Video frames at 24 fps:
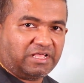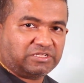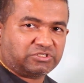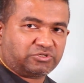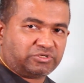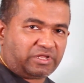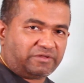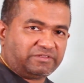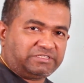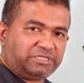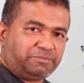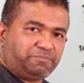So
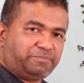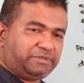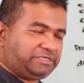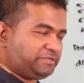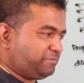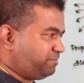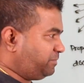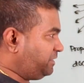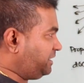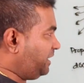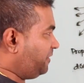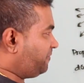now the
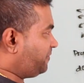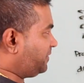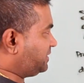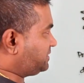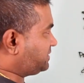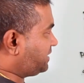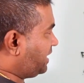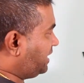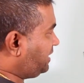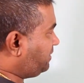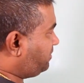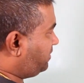
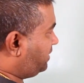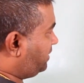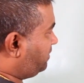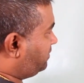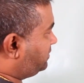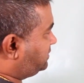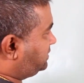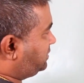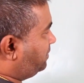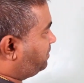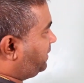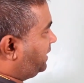BFS, right?
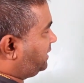So